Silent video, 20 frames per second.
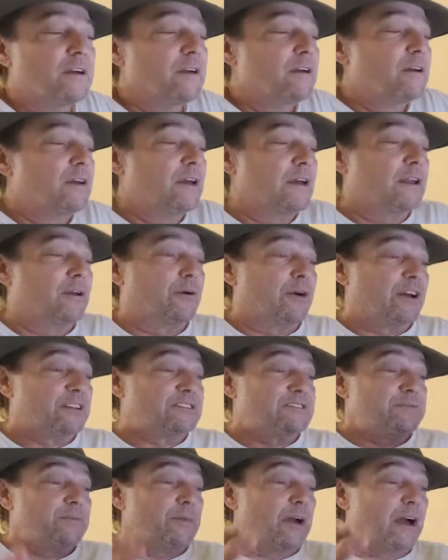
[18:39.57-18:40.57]

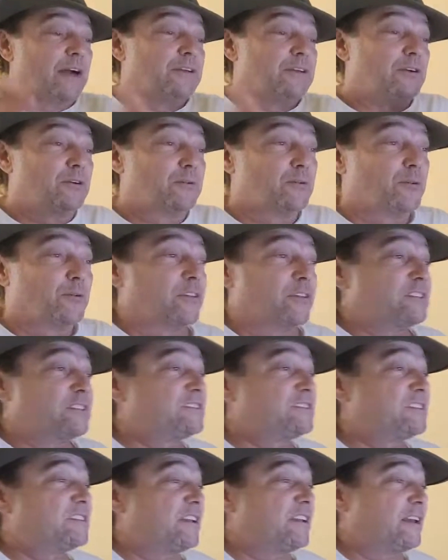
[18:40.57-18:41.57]
Anyways, I don't really
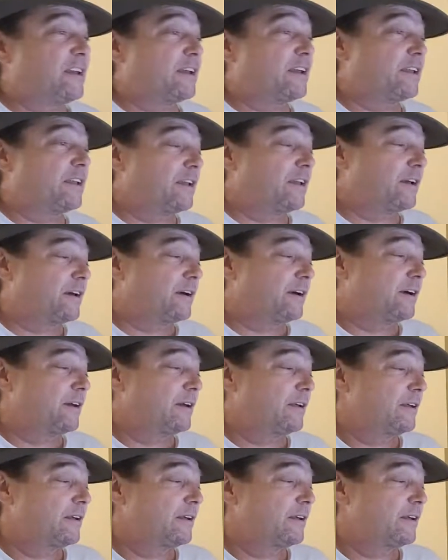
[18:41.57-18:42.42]
see anybody